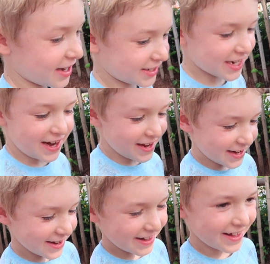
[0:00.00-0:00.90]

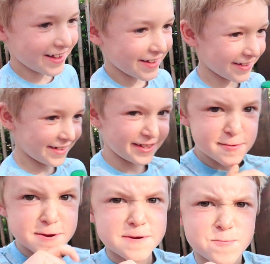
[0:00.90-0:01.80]
Excited.
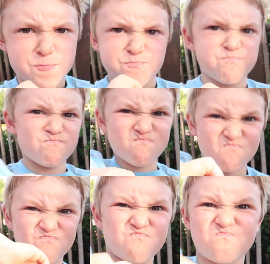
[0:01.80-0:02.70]
Excited?
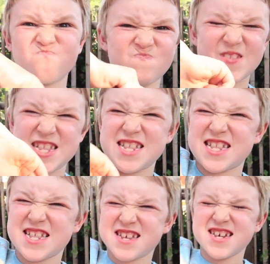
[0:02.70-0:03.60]

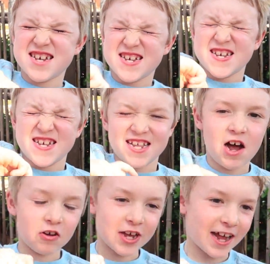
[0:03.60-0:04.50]
Feeling strong?
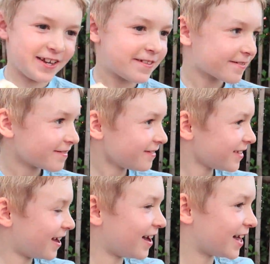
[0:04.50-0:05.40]
Oh, got it. You
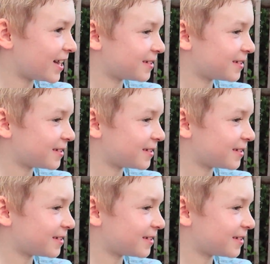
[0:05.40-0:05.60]
got it.